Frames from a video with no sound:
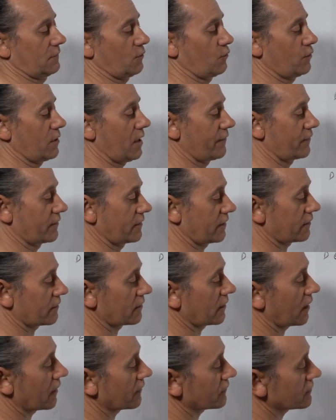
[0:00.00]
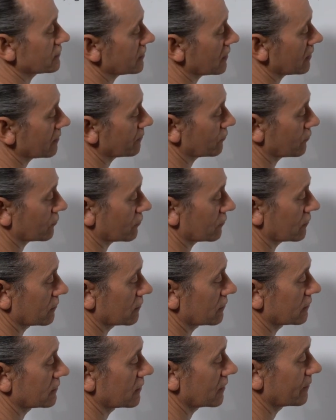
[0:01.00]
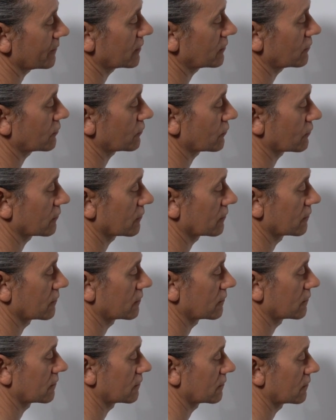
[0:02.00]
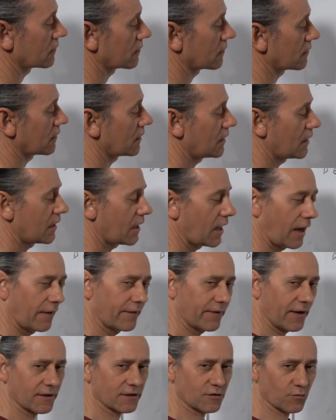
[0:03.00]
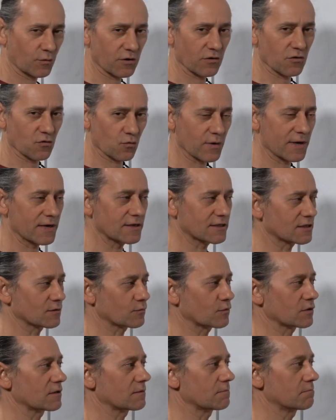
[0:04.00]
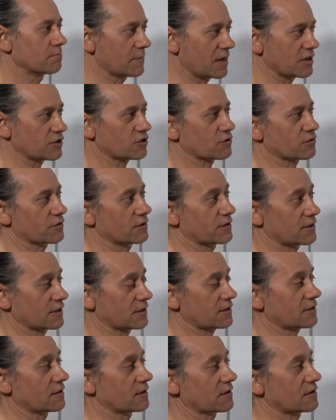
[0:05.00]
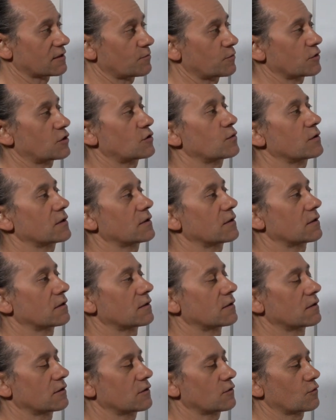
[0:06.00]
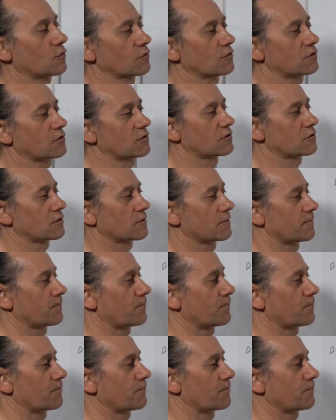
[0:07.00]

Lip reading: we have another half step or semitone. And that's one of the ways that we measure the distance between notes.